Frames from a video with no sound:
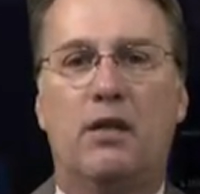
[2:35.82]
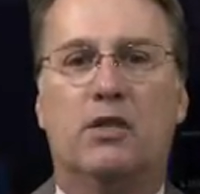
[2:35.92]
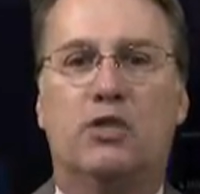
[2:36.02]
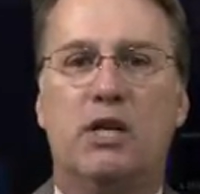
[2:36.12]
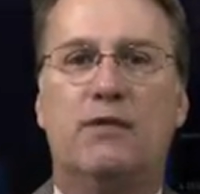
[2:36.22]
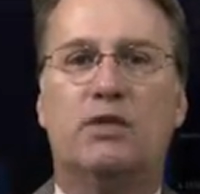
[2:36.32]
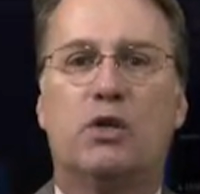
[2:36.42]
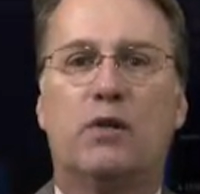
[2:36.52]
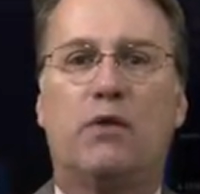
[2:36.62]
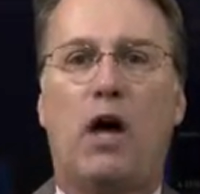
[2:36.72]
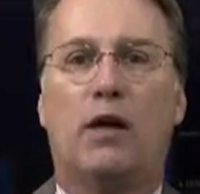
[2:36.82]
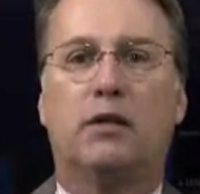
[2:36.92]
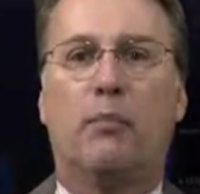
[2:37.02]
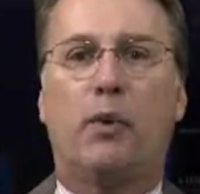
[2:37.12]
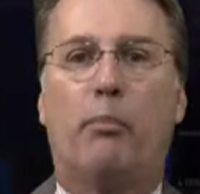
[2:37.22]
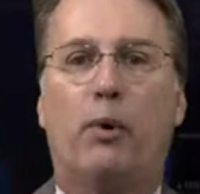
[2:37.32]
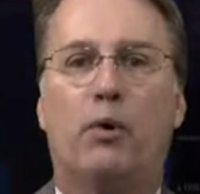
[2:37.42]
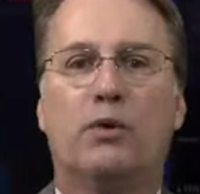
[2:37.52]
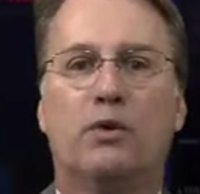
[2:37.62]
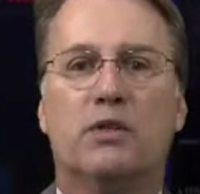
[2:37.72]
The Chiefs could have locked up a
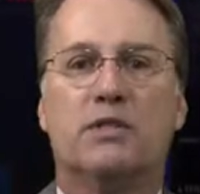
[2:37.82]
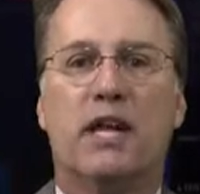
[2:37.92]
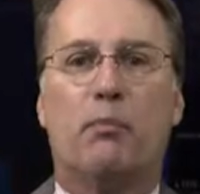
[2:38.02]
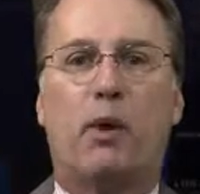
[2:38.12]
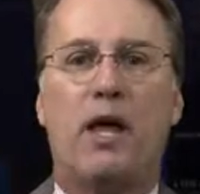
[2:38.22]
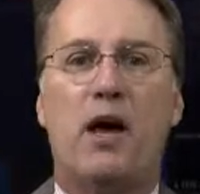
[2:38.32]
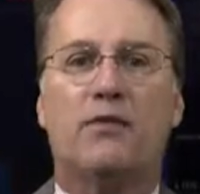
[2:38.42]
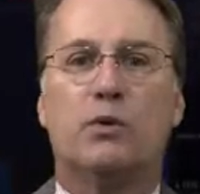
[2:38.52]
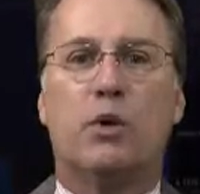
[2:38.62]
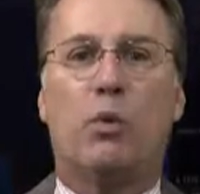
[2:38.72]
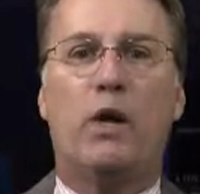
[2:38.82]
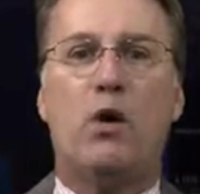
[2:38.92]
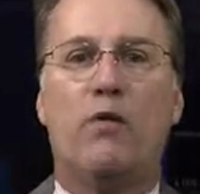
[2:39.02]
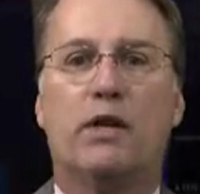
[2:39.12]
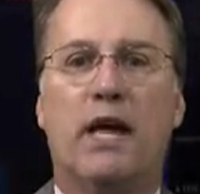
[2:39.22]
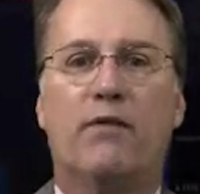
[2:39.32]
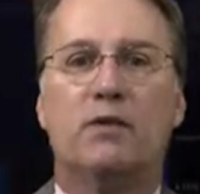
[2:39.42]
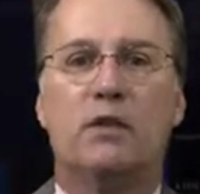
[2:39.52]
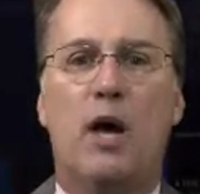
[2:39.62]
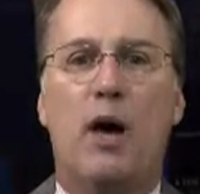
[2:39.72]
berth to the state playoffs with a win over
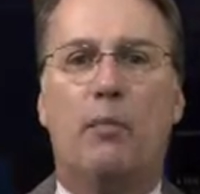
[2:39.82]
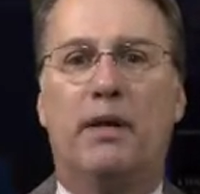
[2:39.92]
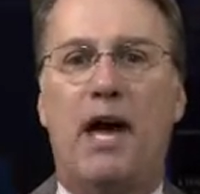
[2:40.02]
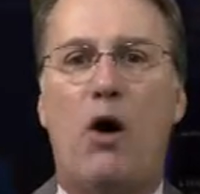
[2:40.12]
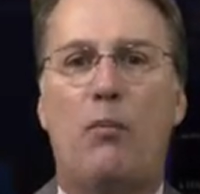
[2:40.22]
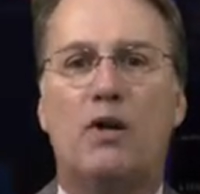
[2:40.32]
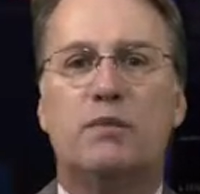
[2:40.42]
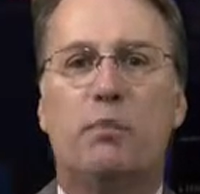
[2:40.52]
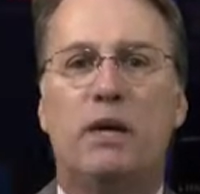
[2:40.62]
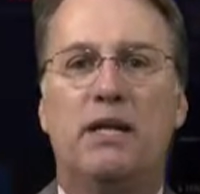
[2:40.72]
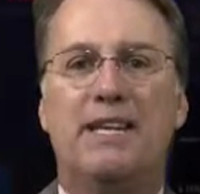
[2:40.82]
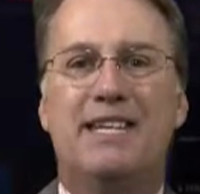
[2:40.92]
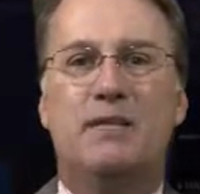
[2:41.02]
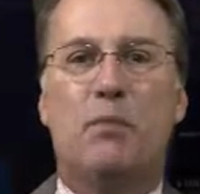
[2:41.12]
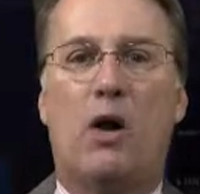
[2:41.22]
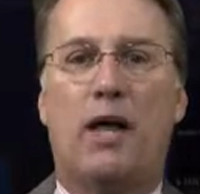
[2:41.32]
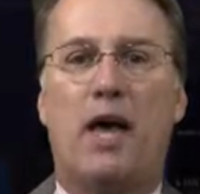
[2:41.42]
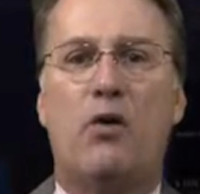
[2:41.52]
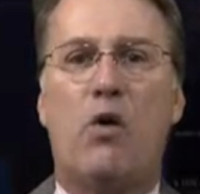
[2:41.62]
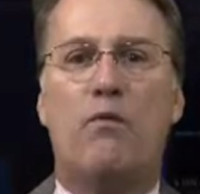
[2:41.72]
Davis, but now must beat Eastmont
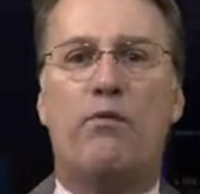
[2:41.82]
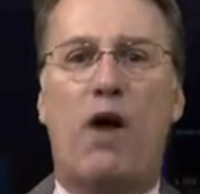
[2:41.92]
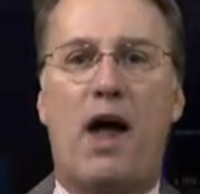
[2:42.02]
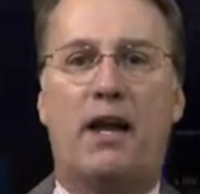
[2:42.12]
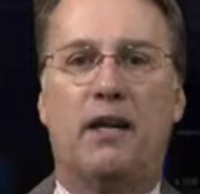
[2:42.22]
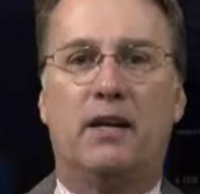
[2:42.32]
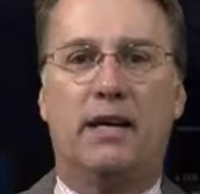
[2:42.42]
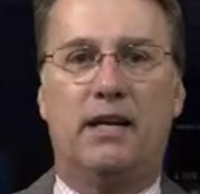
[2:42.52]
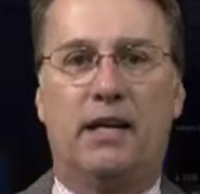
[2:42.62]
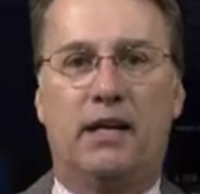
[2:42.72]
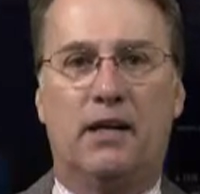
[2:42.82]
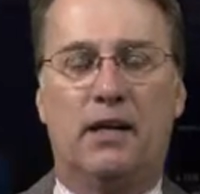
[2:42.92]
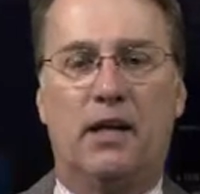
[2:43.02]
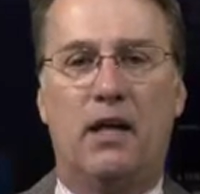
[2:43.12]
at home Friday to get in.